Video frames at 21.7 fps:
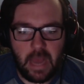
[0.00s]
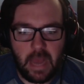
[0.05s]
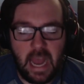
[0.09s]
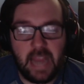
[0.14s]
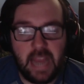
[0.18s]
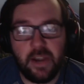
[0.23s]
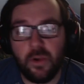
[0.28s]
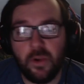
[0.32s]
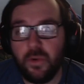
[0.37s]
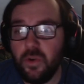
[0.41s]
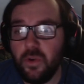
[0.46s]

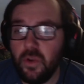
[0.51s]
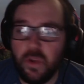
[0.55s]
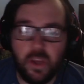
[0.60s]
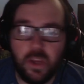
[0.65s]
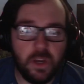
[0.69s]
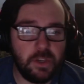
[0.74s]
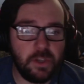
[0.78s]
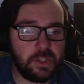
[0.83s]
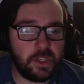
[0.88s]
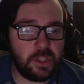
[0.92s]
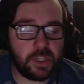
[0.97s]
I know New
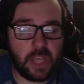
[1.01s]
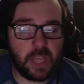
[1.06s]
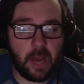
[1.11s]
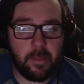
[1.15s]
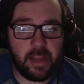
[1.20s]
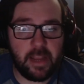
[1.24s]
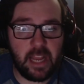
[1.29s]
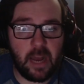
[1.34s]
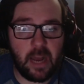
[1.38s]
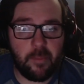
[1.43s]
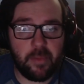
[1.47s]
Year's is
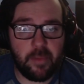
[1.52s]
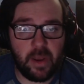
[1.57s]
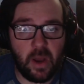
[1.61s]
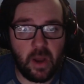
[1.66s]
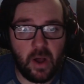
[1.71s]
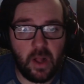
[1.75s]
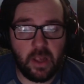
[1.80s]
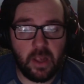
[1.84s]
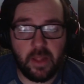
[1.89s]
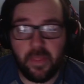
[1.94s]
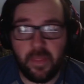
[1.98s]
coming up and
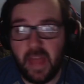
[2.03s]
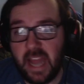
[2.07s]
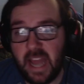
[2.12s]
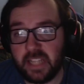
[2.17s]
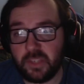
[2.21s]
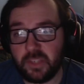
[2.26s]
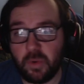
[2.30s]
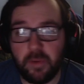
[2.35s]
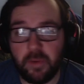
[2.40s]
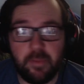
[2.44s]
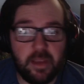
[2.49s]
all, and
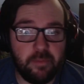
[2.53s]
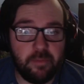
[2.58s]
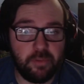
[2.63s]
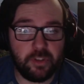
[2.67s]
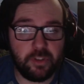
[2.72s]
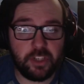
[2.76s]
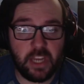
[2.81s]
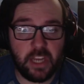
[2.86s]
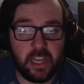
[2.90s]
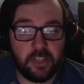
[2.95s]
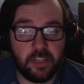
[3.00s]
that's when people
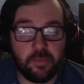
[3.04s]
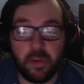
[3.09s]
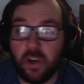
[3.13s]
change,